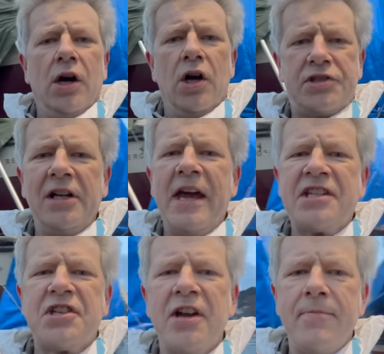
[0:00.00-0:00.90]
Until
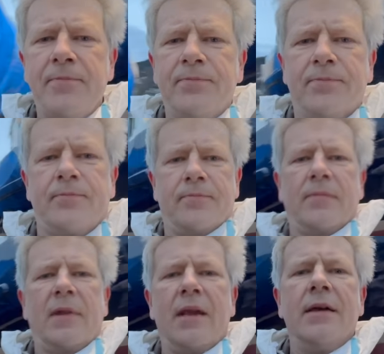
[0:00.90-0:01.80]
next time,
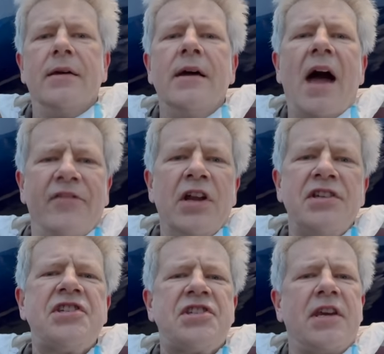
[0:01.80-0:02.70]
have a
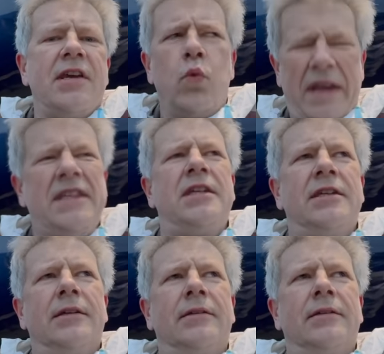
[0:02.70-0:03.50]
nice week.